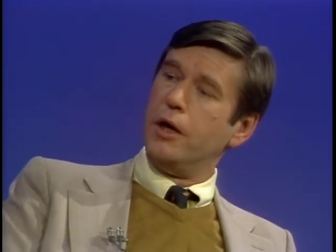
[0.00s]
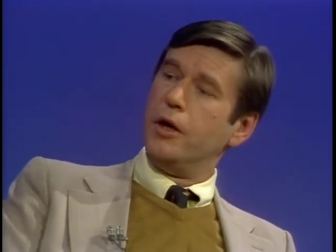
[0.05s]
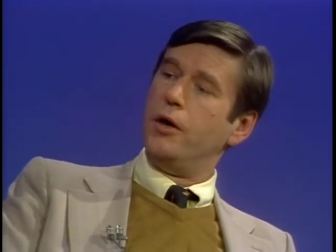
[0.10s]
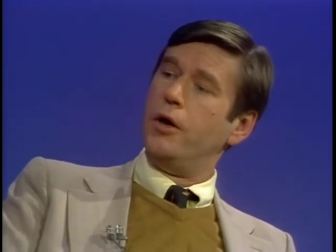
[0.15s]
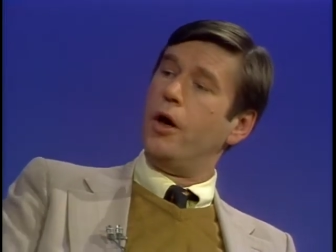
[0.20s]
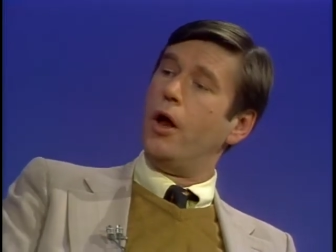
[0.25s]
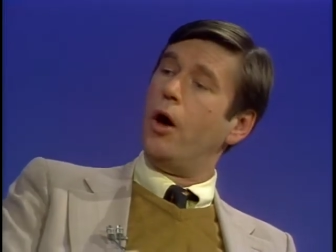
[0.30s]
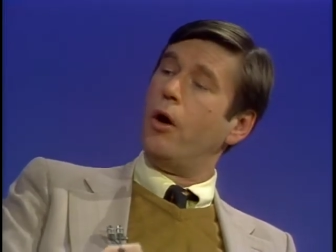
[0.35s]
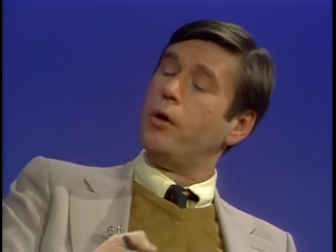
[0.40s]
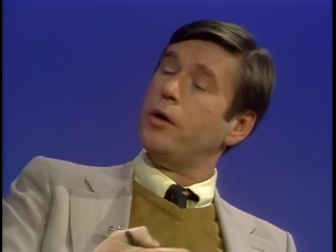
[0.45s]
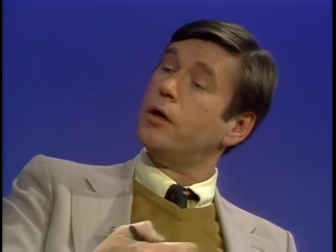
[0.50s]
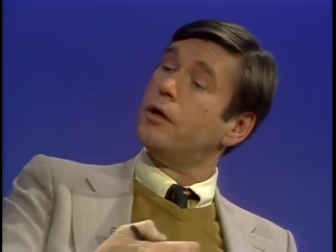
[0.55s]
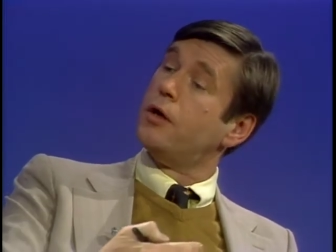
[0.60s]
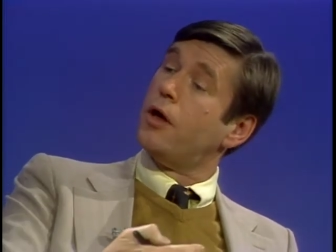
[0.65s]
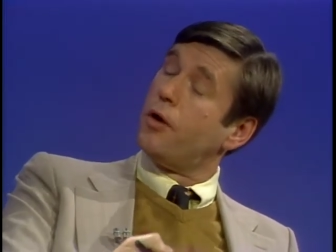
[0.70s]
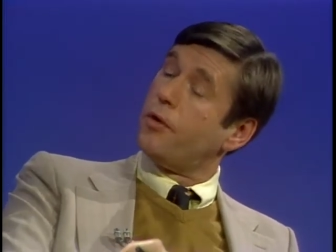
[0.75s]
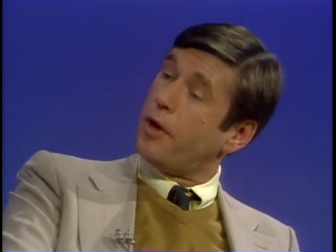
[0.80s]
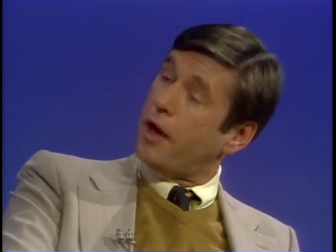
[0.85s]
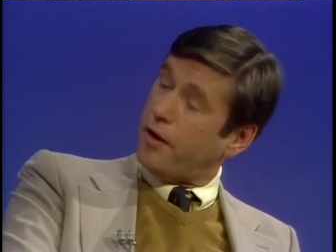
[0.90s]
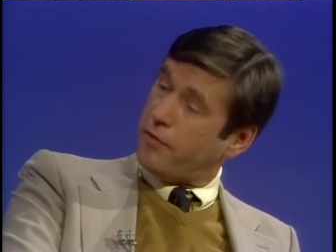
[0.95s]
no, you
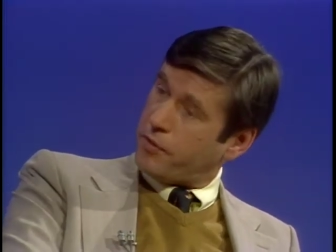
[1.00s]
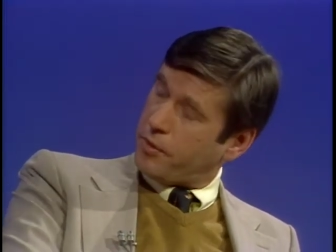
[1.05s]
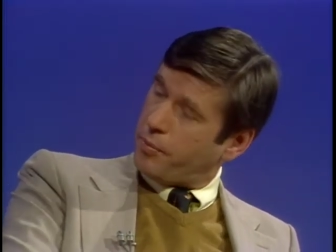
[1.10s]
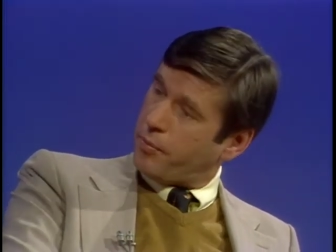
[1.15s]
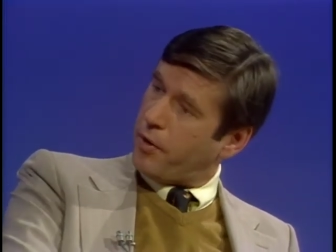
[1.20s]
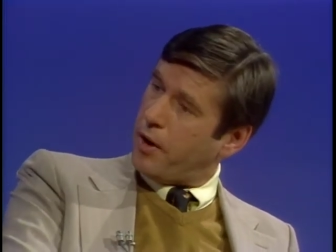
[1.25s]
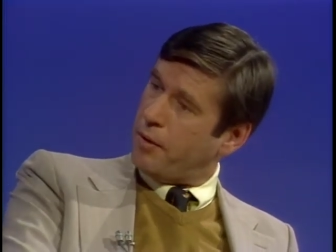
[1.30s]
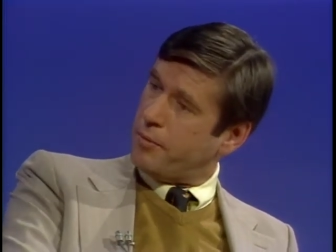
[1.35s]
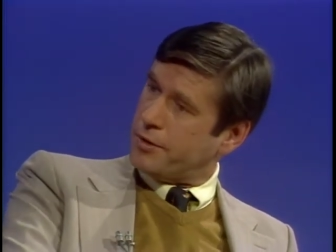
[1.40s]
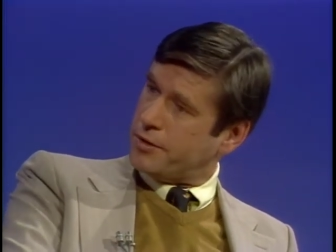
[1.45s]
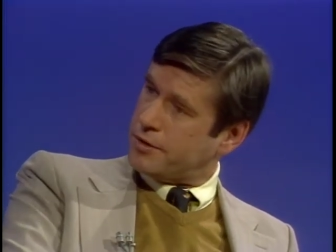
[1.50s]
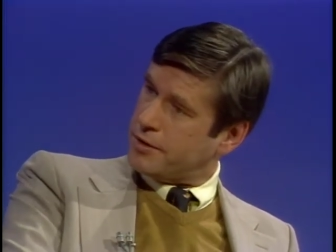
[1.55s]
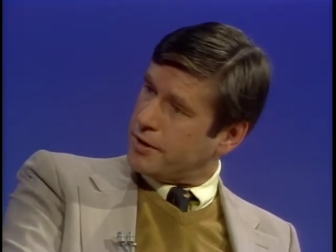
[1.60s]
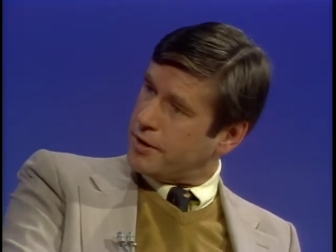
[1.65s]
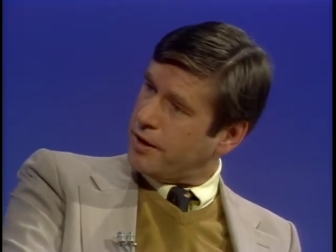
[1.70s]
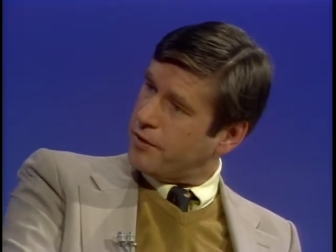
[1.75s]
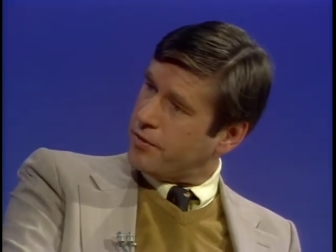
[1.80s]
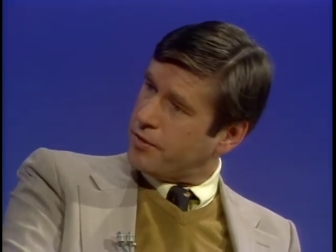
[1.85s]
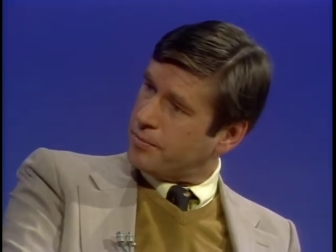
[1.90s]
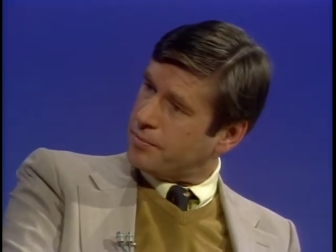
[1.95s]
don't have to promise to
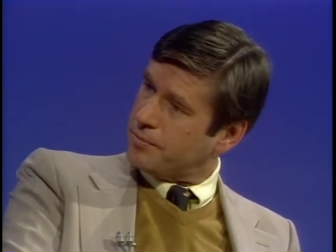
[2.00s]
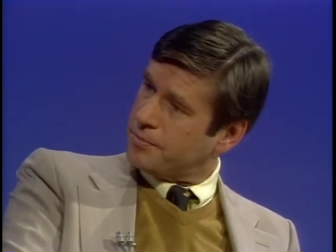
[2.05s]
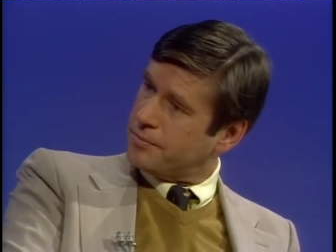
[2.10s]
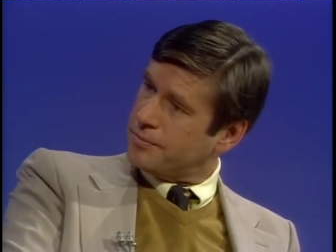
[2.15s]
give them